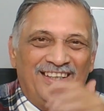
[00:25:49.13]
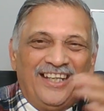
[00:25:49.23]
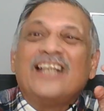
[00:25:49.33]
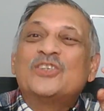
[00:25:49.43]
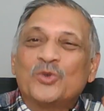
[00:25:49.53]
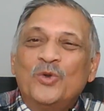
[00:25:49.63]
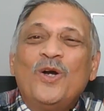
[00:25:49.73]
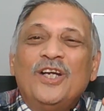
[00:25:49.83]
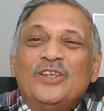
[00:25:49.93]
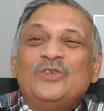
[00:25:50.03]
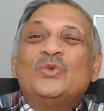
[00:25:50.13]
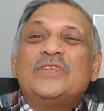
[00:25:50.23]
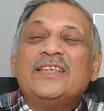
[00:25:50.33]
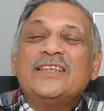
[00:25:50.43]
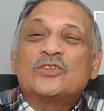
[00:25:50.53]
And so
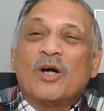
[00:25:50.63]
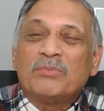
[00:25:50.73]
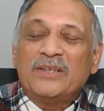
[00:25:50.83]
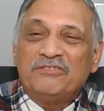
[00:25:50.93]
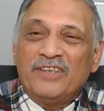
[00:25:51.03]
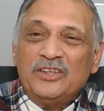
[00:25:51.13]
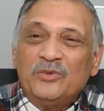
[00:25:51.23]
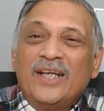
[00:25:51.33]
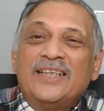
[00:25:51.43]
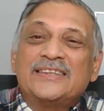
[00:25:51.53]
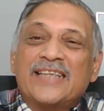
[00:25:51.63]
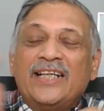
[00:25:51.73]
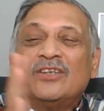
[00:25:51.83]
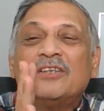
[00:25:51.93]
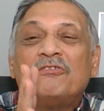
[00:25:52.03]
using this Doppler effect, you can
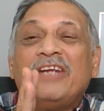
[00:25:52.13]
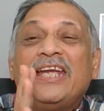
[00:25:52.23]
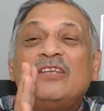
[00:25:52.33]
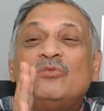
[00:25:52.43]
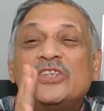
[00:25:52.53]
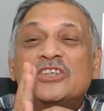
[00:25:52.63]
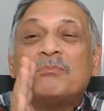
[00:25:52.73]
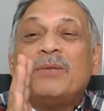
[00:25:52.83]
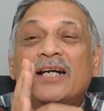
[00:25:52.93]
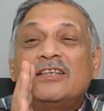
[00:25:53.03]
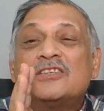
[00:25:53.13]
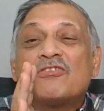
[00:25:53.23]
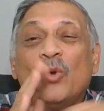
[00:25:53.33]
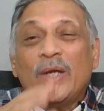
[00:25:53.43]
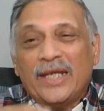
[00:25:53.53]
decide on the way in which the blood is
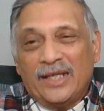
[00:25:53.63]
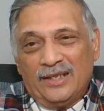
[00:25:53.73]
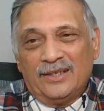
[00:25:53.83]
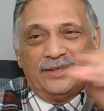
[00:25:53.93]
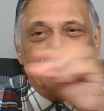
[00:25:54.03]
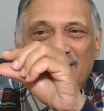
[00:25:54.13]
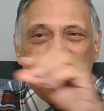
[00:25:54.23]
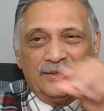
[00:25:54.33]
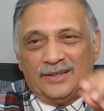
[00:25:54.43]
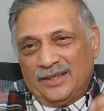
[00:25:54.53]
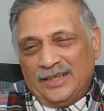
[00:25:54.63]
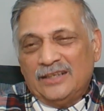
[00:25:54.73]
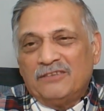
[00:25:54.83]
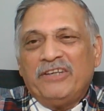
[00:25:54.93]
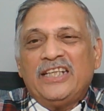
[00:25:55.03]
flowing
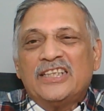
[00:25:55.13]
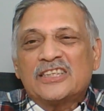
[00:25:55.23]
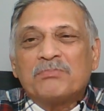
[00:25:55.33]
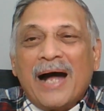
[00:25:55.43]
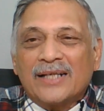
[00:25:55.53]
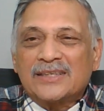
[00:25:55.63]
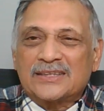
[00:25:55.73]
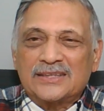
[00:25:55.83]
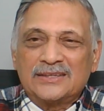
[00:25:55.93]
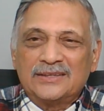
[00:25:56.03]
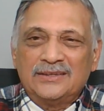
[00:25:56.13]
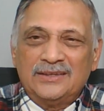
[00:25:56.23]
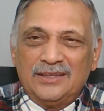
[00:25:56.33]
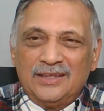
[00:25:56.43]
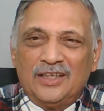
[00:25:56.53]
in the various parts
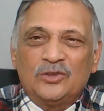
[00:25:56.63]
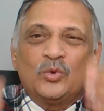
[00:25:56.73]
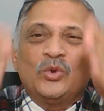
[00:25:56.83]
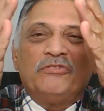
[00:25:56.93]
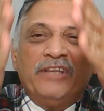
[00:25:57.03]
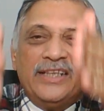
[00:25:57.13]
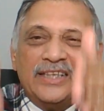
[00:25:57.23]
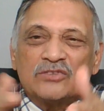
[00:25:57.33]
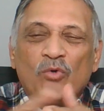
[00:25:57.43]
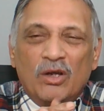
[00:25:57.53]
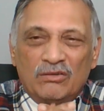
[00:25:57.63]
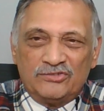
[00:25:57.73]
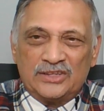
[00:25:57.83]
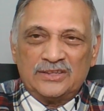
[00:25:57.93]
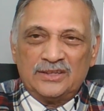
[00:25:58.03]
through the various
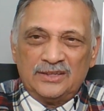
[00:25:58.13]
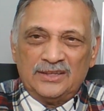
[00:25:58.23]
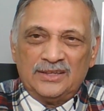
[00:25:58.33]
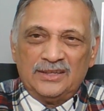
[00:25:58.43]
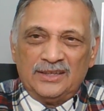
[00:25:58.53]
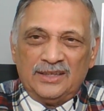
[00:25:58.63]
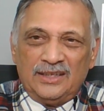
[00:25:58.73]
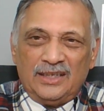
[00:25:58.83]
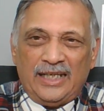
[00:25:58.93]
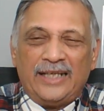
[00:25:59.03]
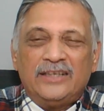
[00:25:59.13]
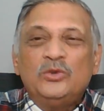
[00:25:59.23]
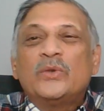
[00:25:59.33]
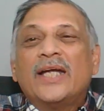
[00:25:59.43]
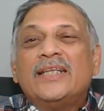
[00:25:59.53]
valves, and
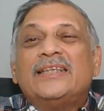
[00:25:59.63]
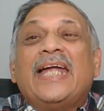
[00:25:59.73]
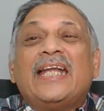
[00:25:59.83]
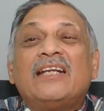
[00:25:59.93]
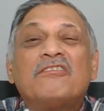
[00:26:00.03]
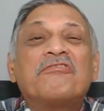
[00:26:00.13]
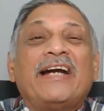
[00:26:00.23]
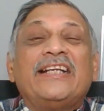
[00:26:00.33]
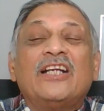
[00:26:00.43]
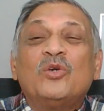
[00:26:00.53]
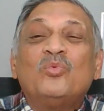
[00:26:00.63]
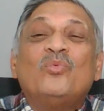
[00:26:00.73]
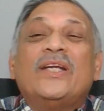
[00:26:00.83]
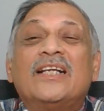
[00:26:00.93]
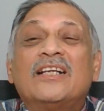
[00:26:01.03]
you can then find out
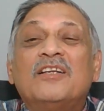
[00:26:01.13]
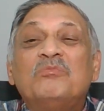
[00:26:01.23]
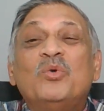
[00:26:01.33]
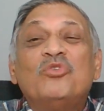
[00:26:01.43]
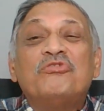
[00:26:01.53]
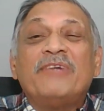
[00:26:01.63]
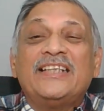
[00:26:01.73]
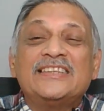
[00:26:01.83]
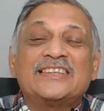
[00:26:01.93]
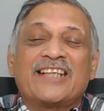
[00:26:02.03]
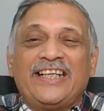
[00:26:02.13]
whether movement is